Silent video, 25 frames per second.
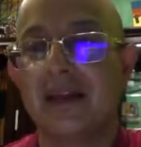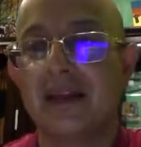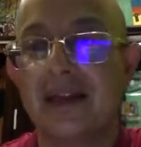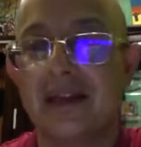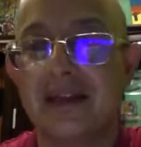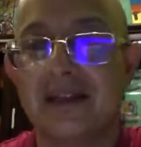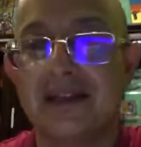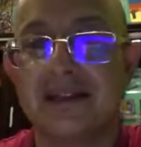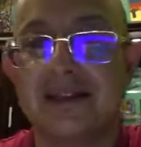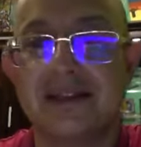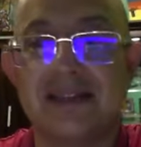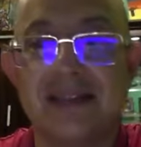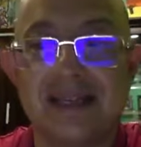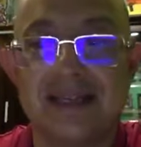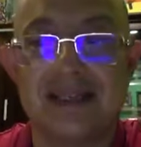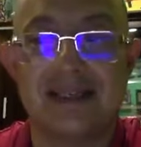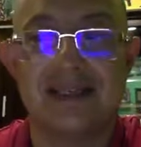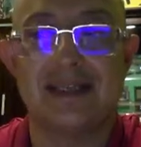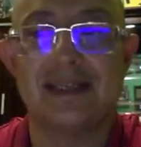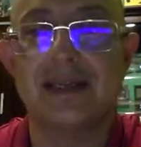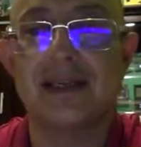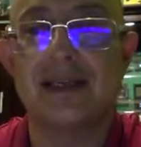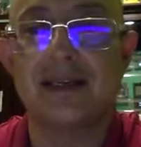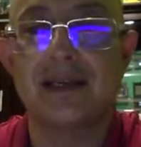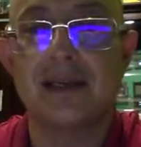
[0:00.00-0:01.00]
It's
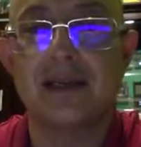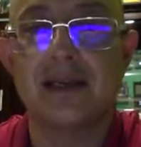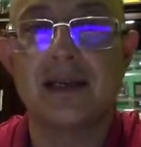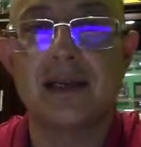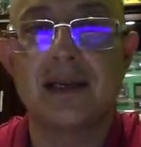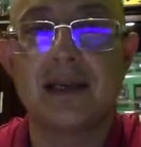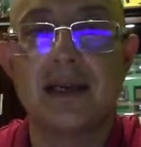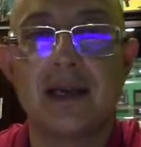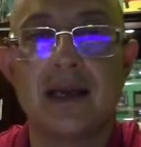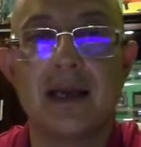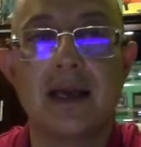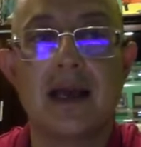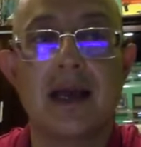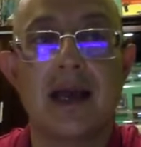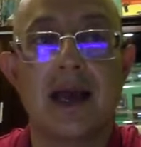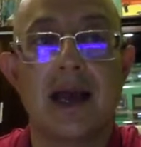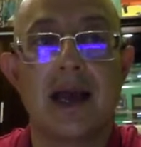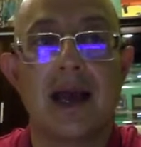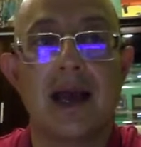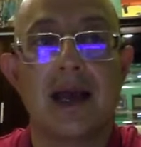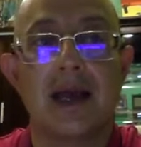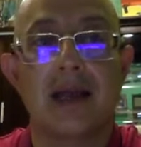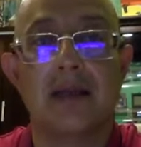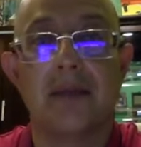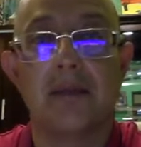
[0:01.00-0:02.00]
nothing,
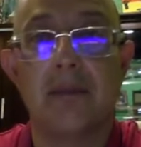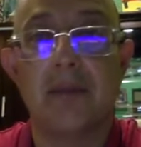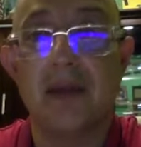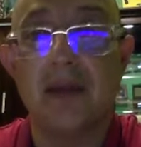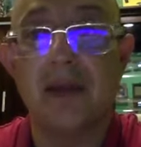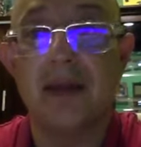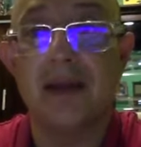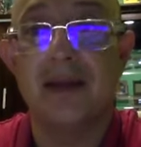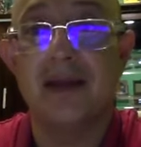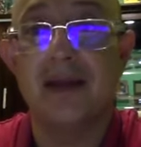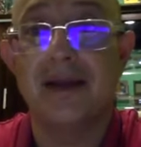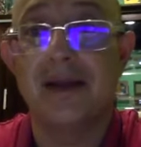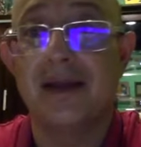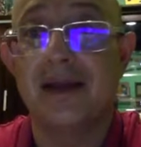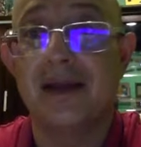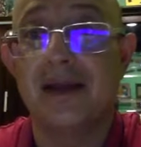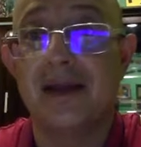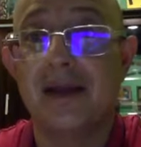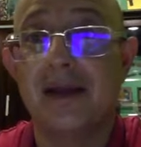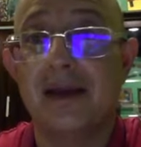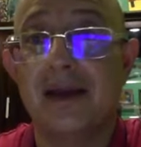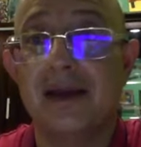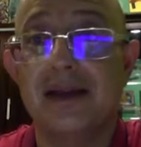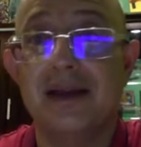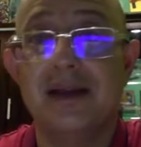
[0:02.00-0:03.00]
and
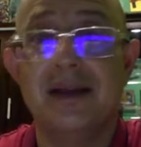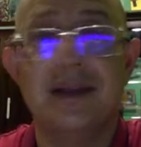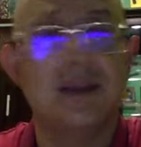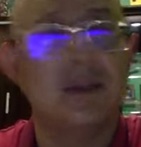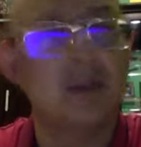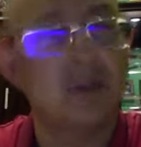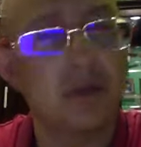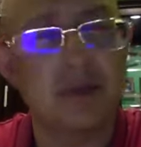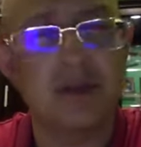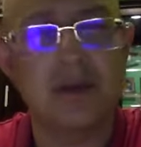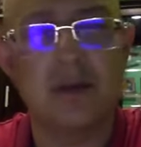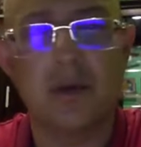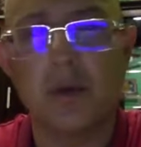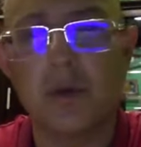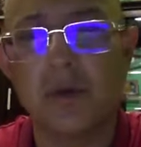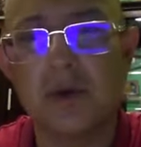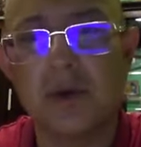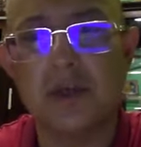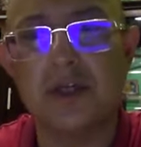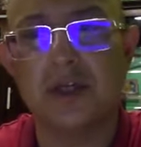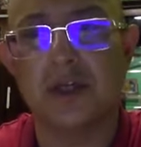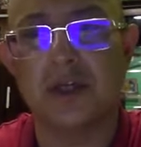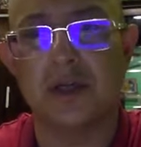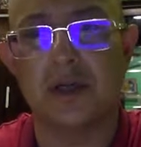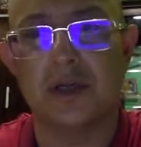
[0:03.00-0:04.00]
it's not
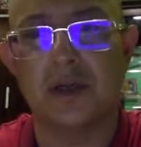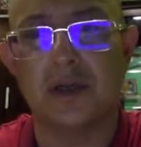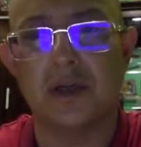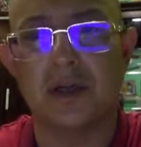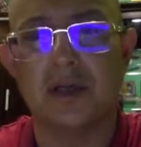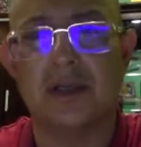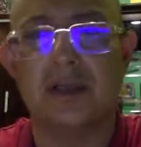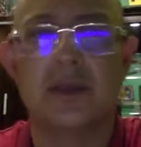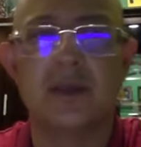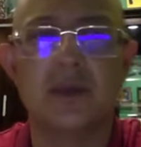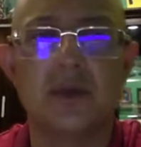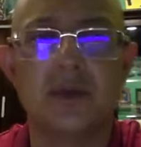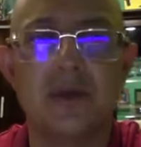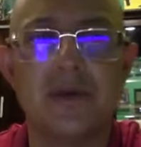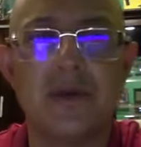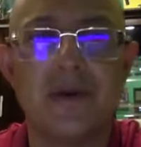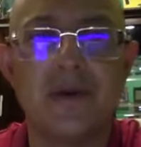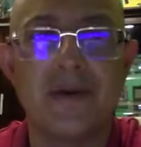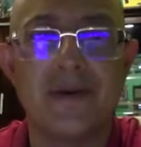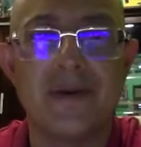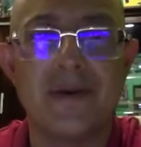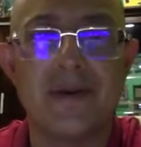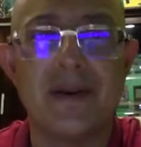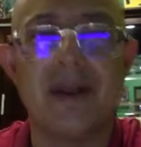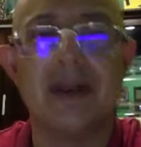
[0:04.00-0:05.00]
original. It's not
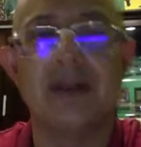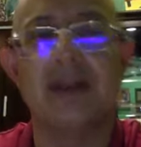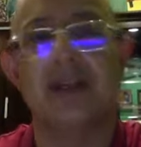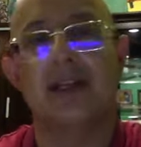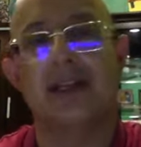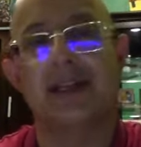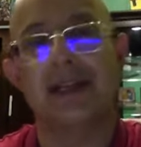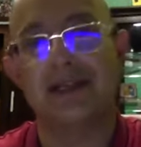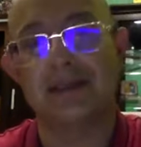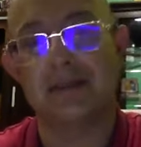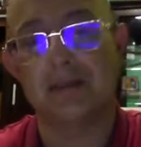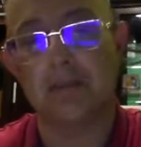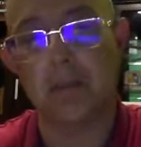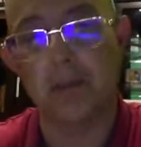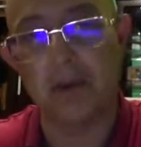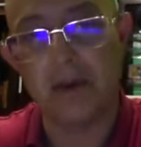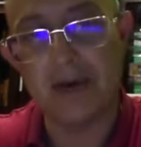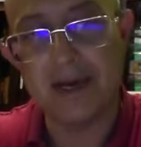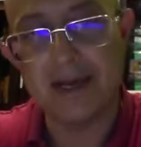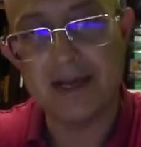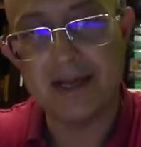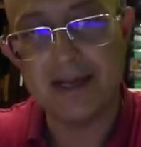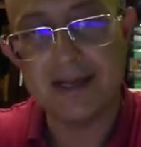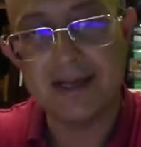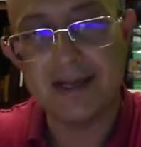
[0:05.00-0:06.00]
recreation. It's
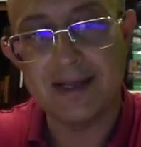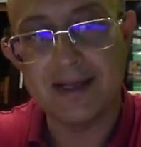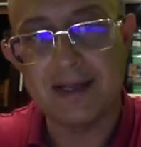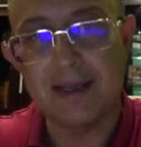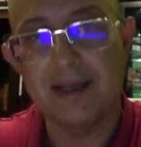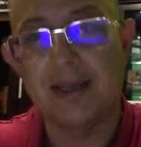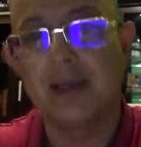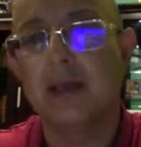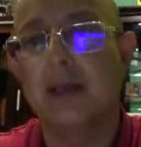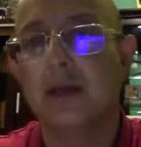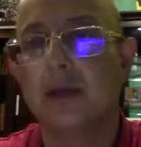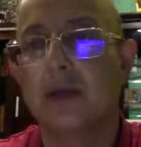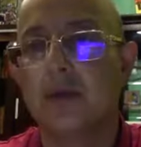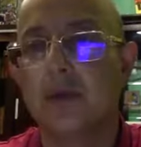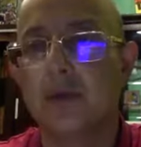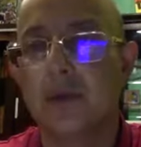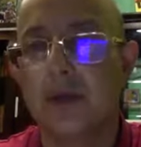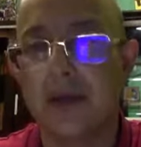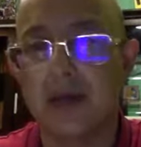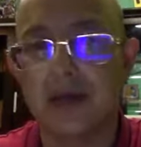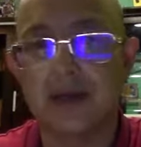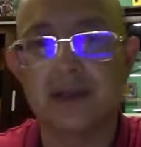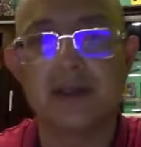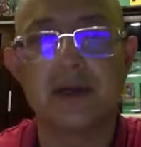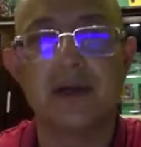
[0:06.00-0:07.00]
printed
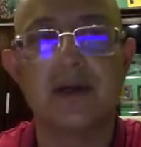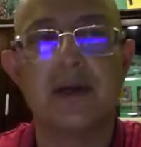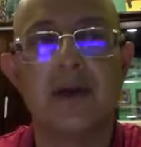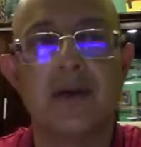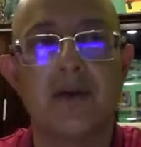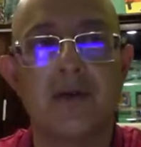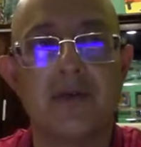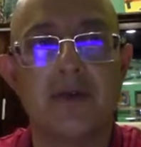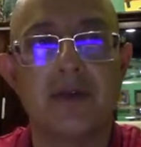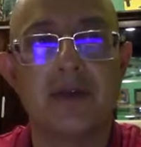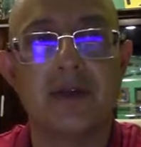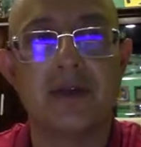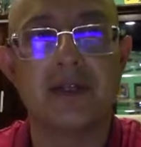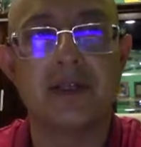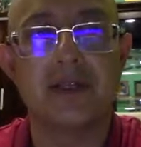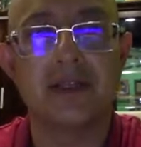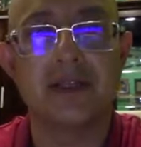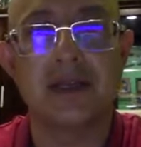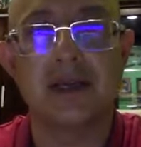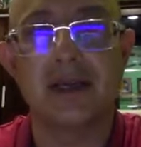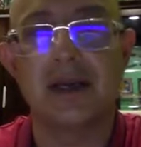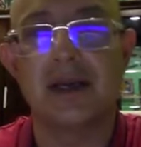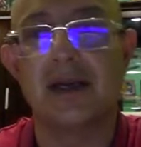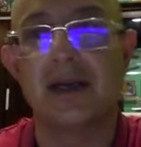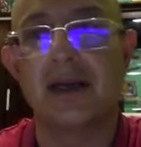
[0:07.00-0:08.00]
together with
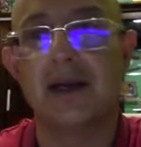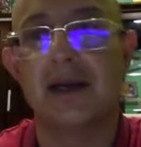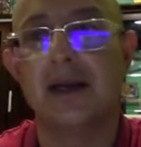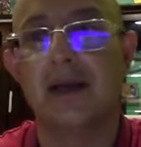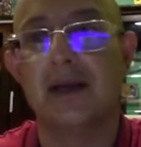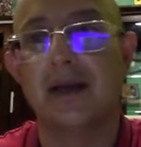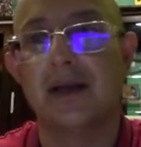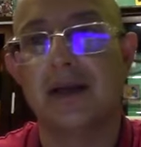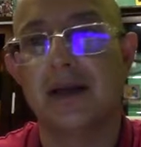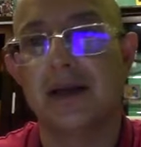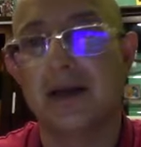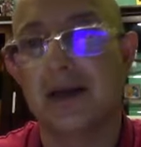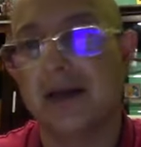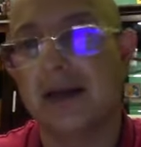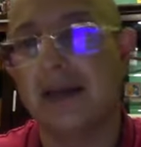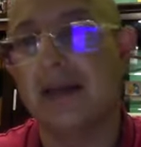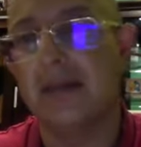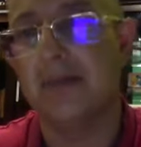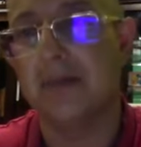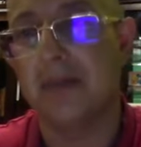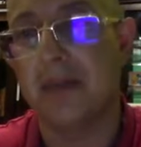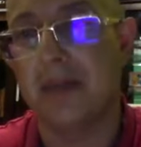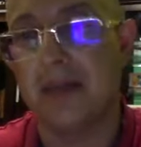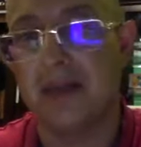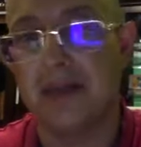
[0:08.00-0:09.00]

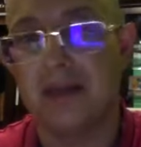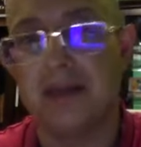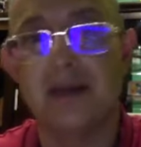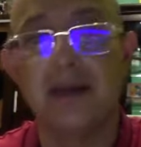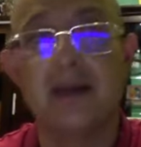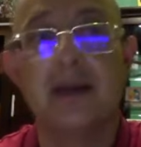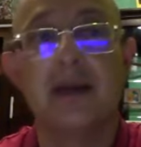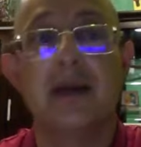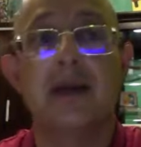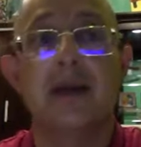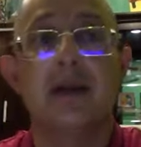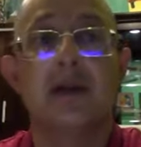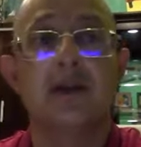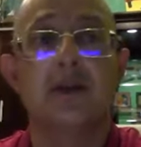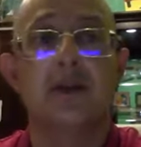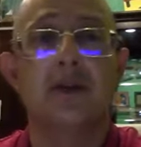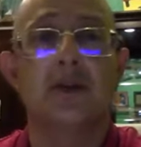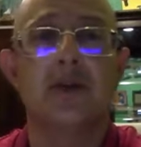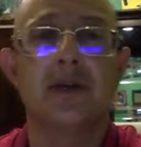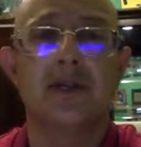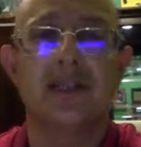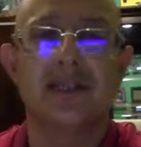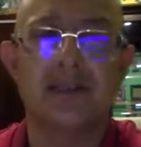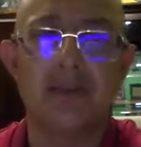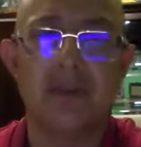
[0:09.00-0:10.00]
hand paint.
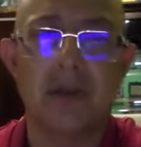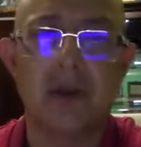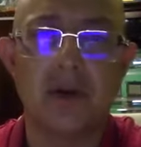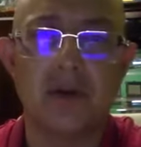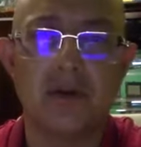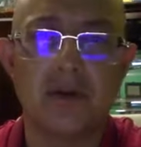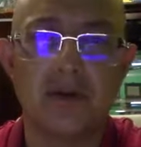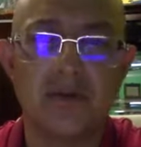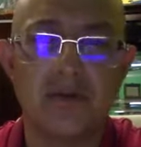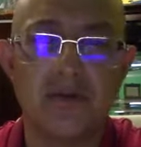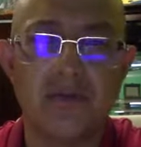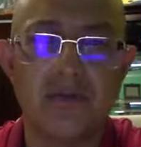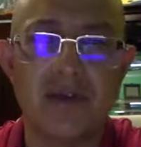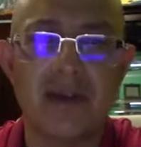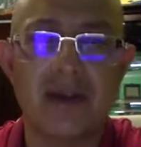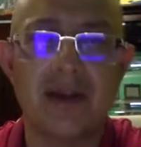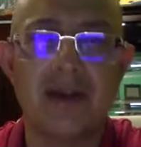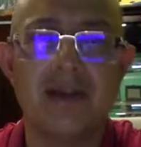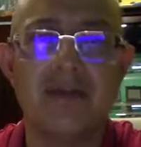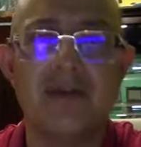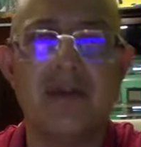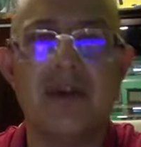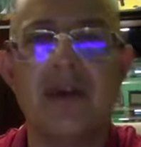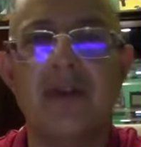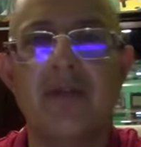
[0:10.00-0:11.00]
So it's about
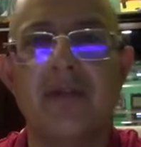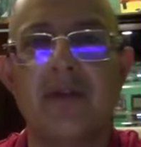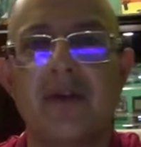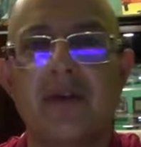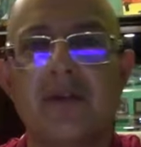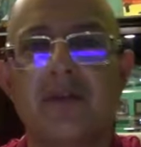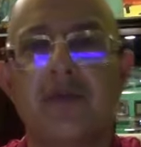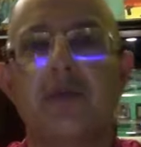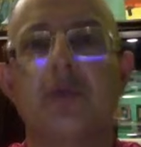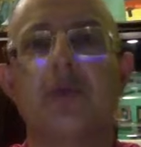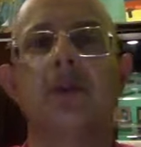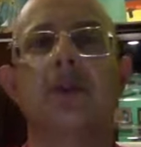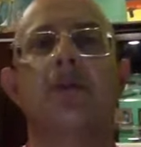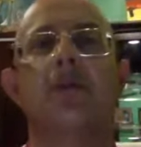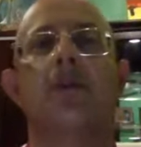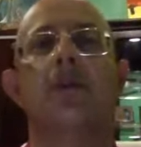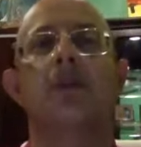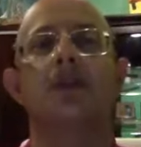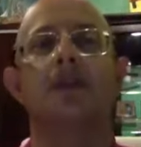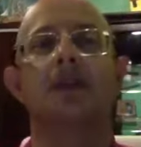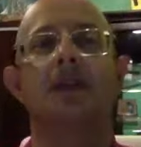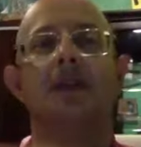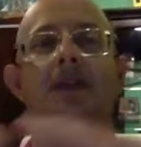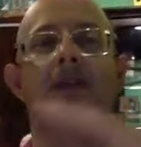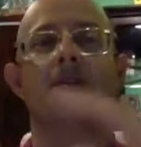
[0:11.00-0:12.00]

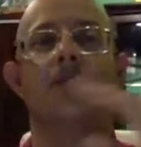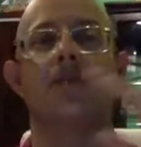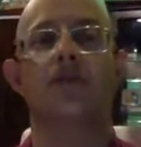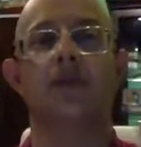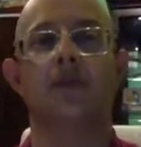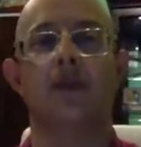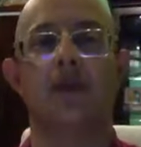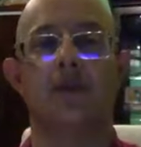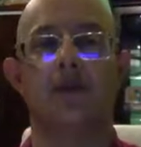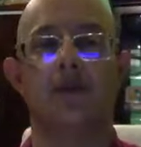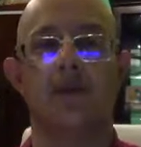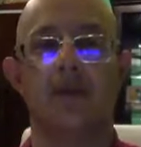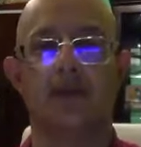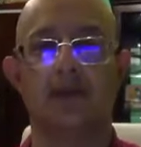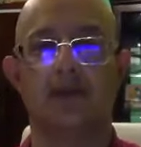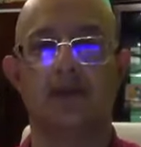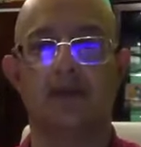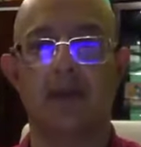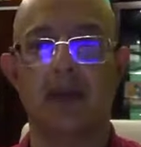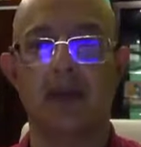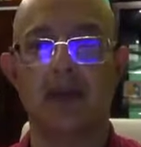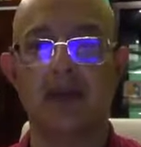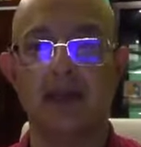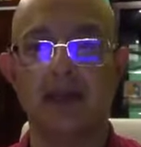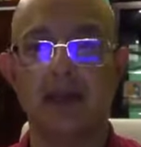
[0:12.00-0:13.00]
25–30% of surface
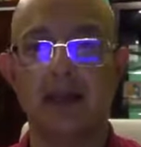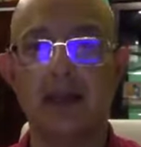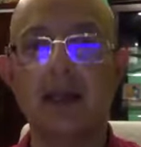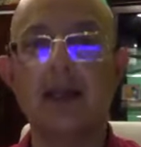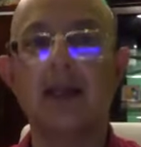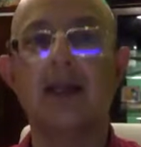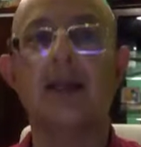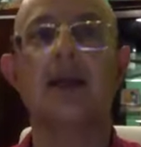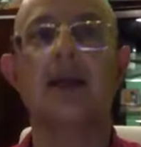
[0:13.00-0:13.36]
painted,